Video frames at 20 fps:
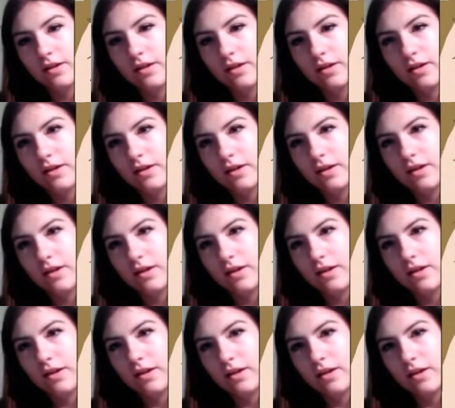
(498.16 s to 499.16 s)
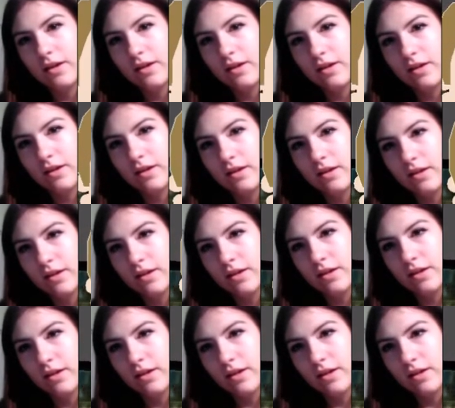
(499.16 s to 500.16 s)

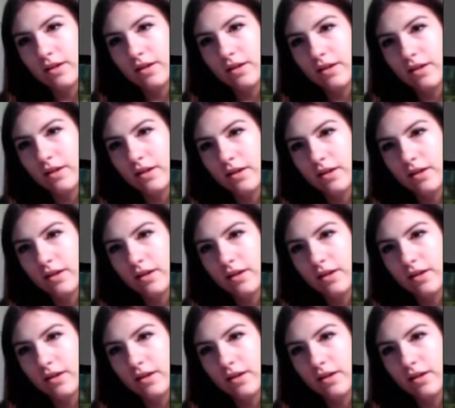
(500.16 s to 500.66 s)
The person shown says nothing.